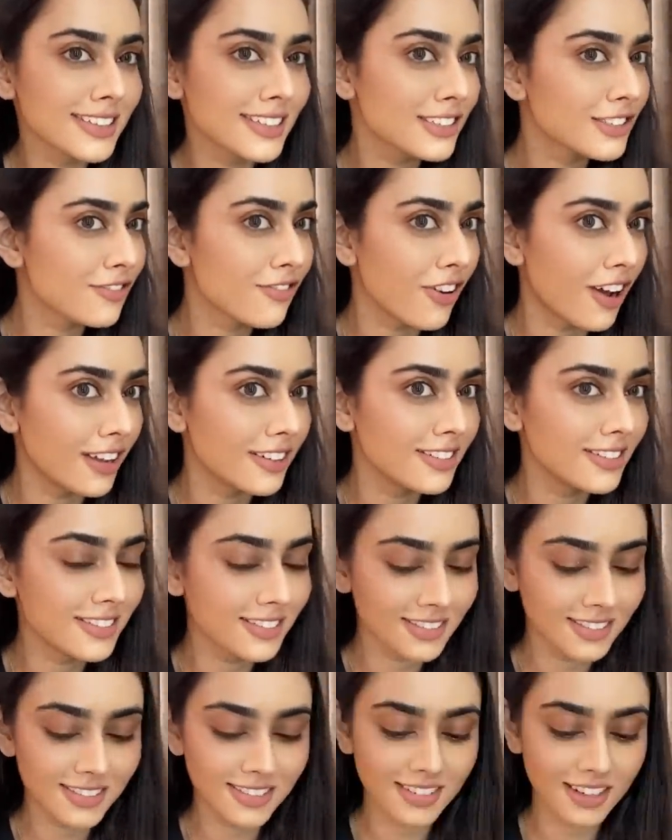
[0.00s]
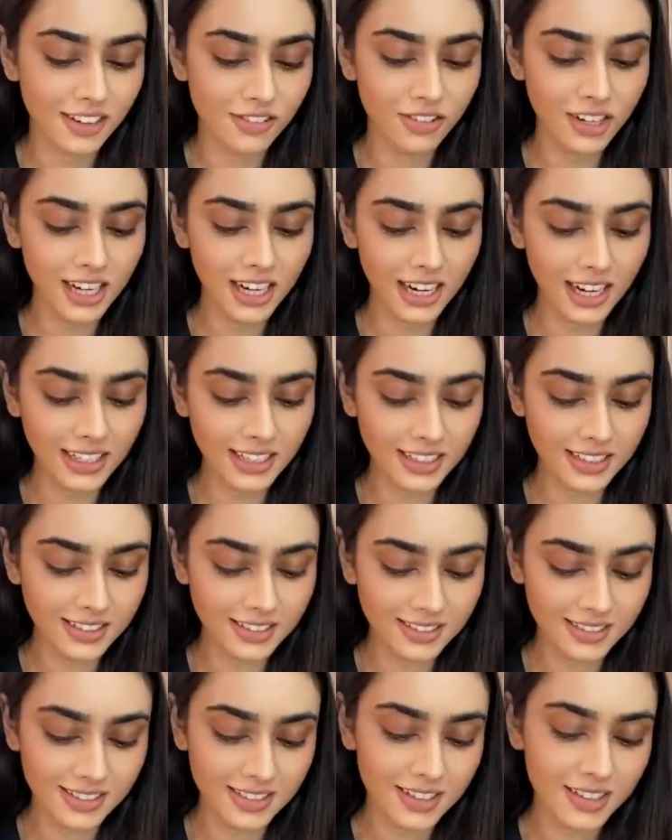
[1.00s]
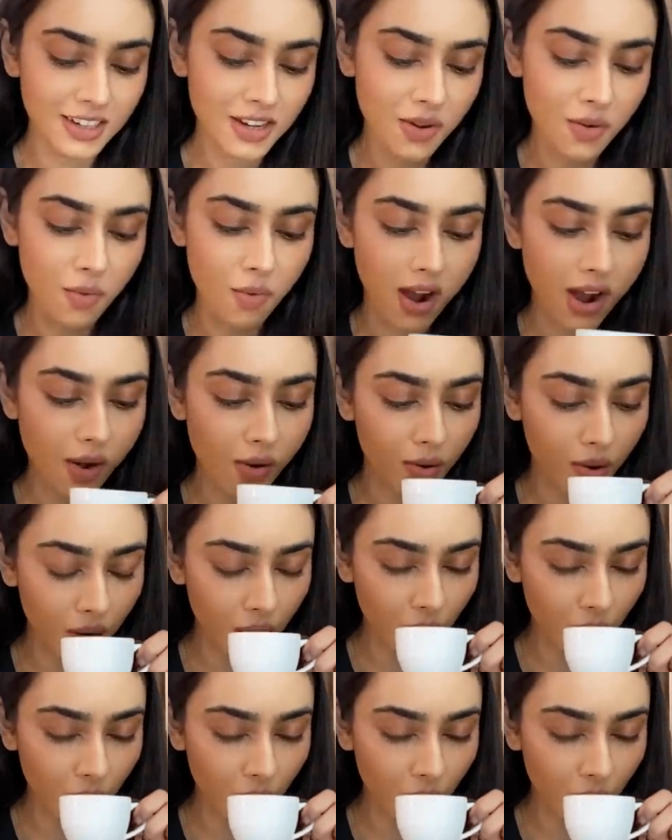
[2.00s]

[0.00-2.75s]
It's fun. I really like it. Wow.